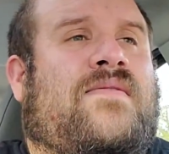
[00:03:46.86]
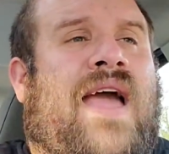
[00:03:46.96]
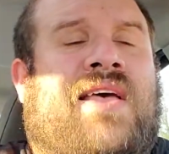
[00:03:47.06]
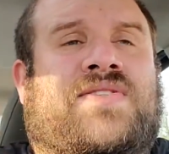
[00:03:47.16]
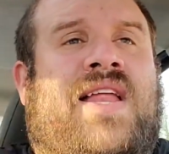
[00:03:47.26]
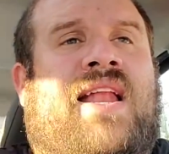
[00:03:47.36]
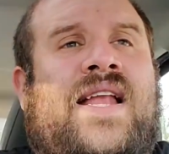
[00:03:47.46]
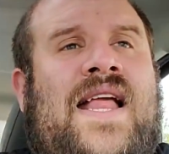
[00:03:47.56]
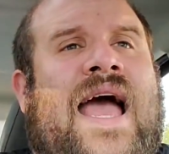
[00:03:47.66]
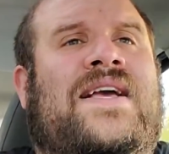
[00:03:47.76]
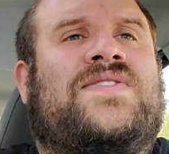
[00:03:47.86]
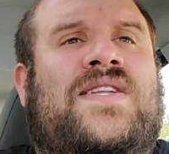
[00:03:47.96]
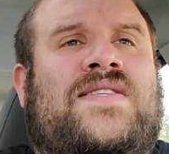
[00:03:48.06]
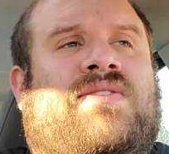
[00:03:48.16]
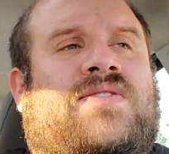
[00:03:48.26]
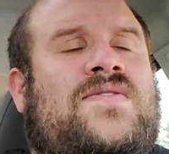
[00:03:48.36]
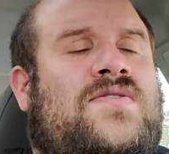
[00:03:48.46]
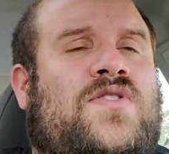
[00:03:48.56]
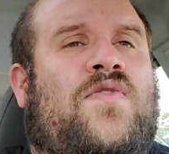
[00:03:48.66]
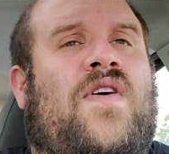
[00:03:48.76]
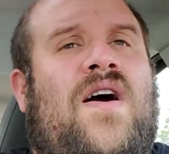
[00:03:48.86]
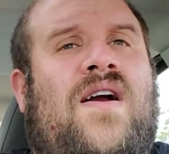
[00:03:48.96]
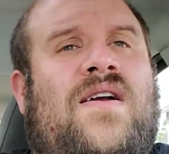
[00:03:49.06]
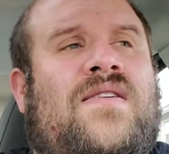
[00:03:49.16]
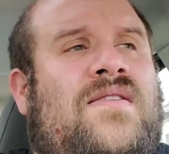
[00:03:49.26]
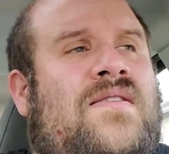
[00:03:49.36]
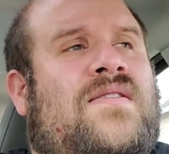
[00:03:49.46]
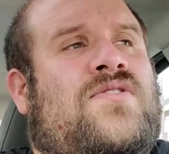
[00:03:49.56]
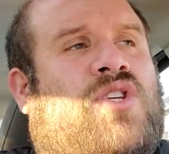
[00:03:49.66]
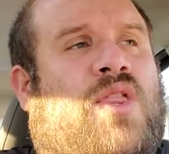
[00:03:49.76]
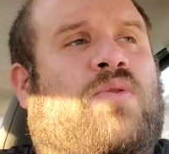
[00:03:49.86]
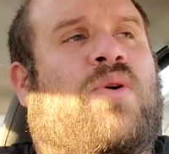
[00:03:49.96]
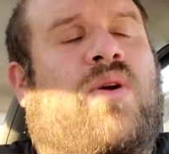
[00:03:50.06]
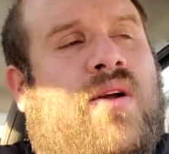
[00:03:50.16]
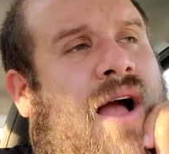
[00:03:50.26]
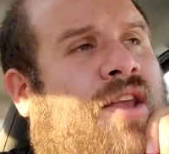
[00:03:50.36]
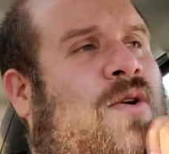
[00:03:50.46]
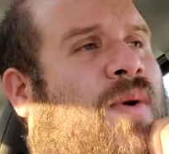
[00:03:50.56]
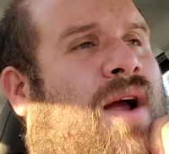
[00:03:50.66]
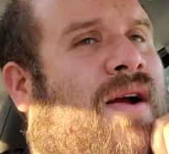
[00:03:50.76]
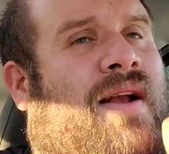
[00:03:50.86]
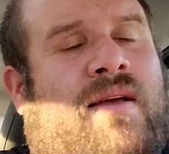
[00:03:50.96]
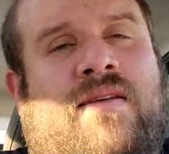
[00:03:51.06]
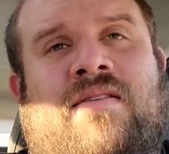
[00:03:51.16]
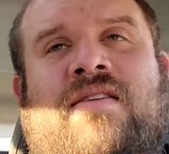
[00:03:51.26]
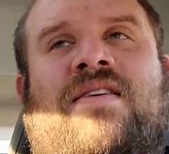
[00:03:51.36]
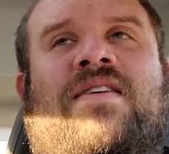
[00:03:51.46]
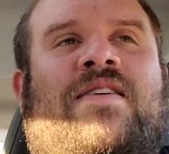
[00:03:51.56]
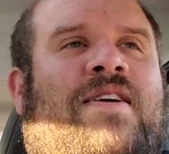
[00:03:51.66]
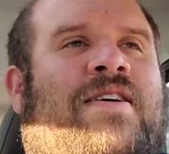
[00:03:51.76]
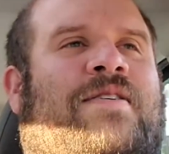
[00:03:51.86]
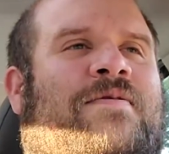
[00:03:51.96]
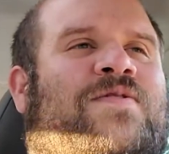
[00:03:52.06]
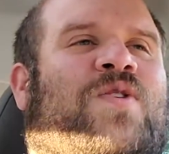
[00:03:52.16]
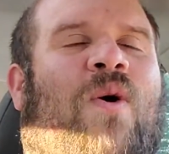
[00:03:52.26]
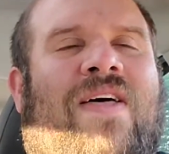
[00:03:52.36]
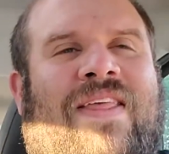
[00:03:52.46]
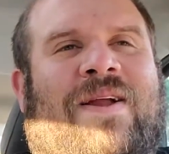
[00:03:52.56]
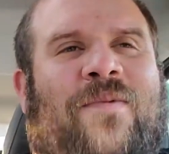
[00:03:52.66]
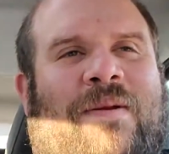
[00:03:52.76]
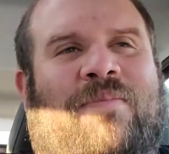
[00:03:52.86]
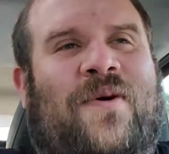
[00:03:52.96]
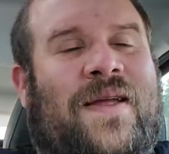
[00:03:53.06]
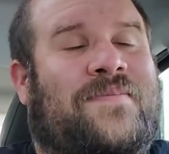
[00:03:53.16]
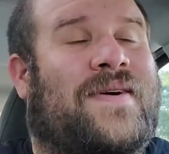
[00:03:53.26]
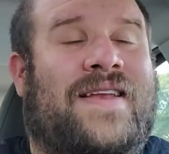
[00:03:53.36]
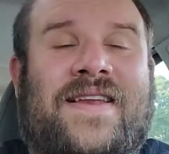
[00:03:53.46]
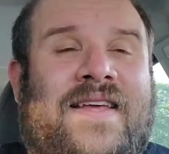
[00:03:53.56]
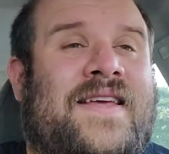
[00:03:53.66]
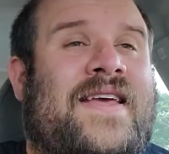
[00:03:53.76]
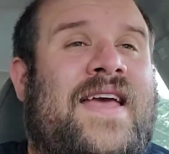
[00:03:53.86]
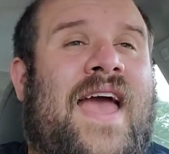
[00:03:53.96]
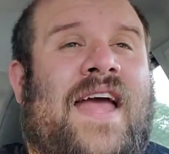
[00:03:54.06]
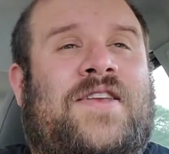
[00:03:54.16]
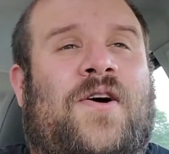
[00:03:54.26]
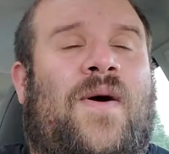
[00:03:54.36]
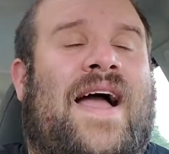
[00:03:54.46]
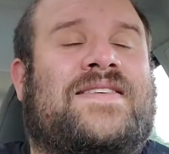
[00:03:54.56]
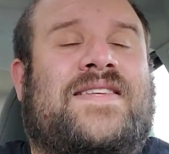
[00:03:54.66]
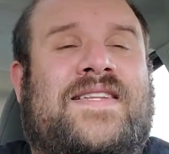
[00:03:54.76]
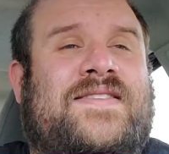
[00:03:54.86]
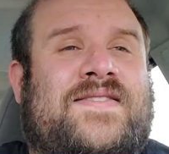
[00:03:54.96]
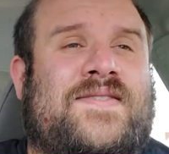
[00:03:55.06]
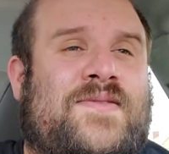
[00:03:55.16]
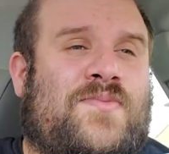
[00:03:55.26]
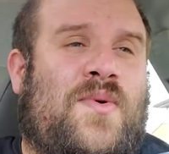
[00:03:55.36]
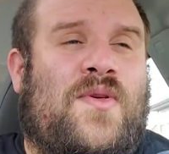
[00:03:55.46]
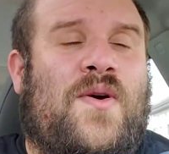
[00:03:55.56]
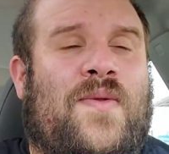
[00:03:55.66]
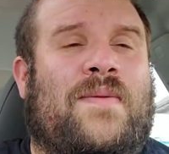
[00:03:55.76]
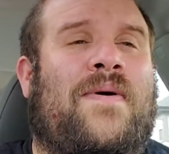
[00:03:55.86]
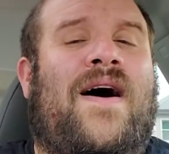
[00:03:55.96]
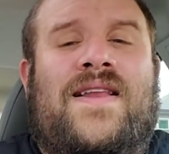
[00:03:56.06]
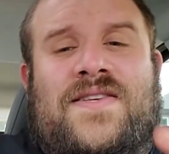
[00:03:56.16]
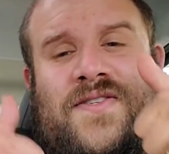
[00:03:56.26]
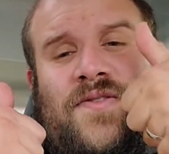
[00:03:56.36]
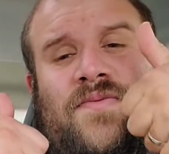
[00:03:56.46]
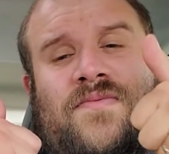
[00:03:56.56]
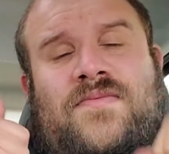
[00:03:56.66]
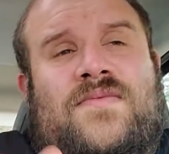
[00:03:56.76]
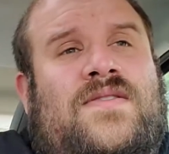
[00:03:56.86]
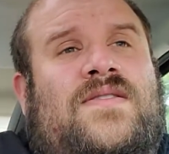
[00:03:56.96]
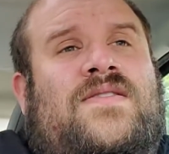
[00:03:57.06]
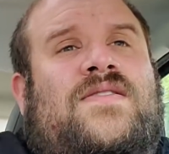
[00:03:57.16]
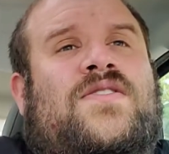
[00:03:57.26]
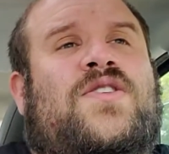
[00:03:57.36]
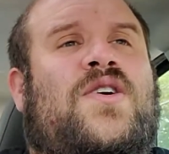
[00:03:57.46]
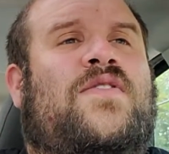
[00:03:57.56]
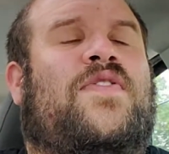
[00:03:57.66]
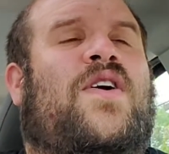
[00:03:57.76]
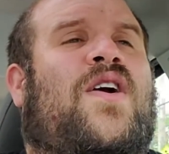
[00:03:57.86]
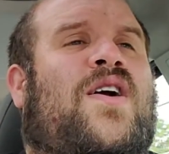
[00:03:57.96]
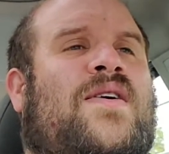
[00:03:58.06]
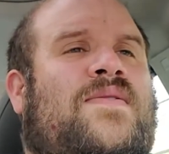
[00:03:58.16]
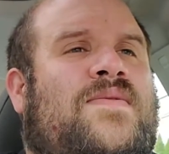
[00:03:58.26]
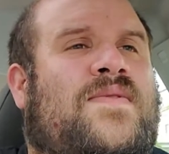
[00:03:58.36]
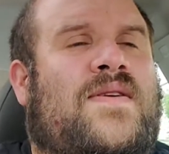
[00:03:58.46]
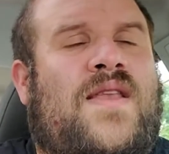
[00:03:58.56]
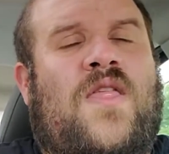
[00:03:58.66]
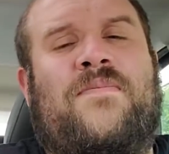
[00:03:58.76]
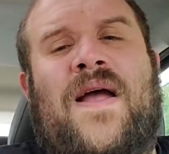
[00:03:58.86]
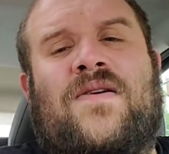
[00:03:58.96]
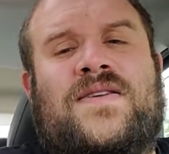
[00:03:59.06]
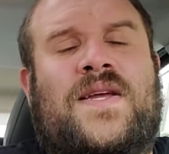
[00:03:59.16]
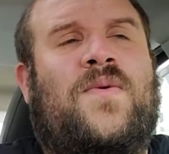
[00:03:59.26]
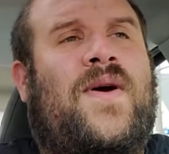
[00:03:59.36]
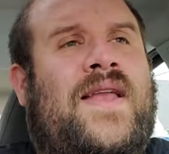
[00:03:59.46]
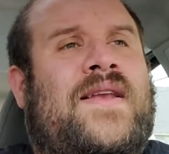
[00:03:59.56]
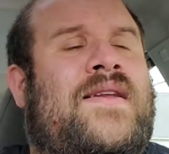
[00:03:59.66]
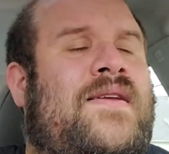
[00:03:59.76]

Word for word: Hasn't had any accidents so far. She threw her underwear in a toilet at one point, but had no accidents with going to the potty. So good for her. Another parenting win.